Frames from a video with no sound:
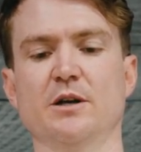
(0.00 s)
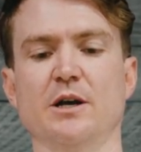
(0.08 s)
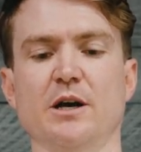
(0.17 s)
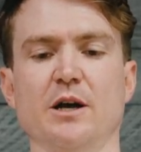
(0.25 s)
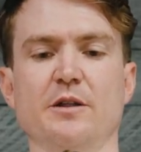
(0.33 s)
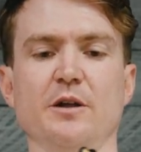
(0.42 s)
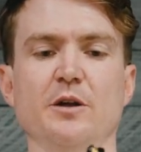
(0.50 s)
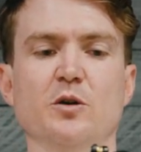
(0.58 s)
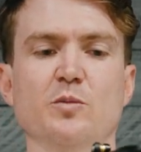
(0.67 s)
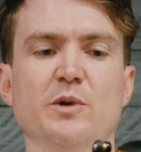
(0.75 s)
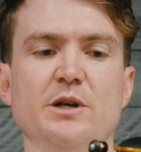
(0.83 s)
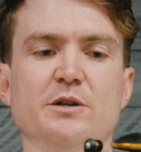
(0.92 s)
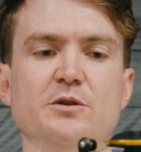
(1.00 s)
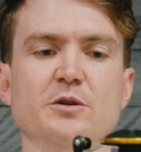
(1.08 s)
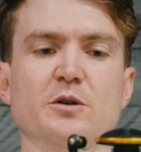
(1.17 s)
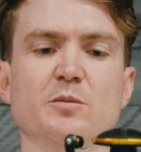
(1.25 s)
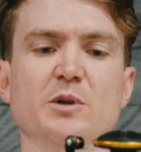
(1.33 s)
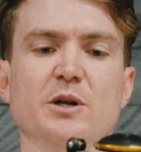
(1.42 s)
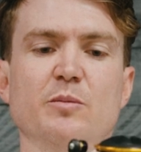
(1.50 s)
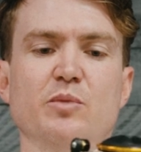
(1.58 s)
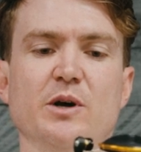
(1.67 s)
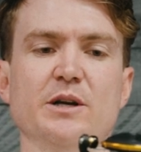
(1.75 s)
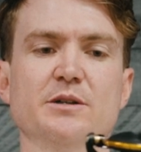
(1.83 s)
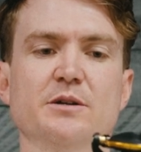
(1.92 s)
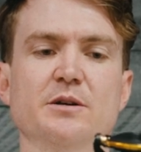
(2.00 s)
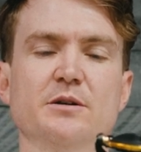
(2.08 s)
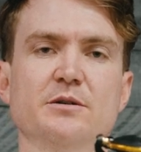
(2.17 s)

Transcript: I think you'll be suitably impressed.